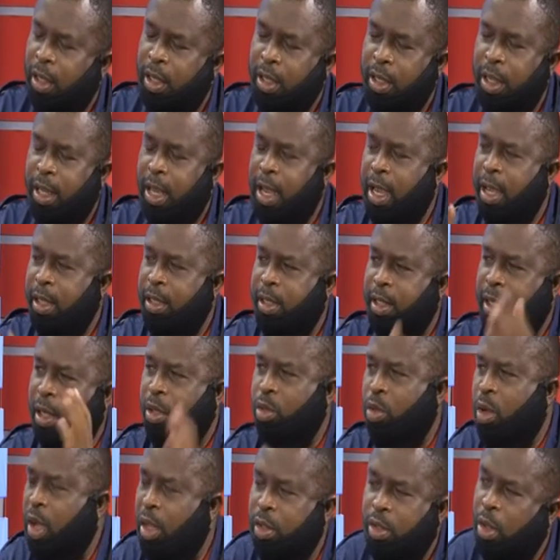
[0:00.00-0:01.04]
the health
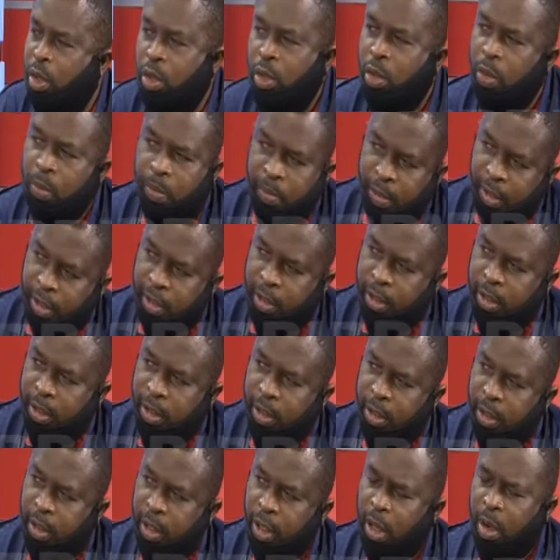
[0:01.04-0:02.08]
sector has not known peace.
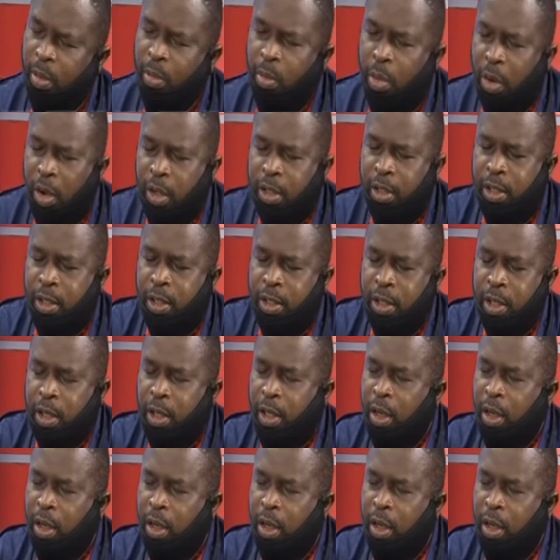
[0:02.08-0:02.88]
But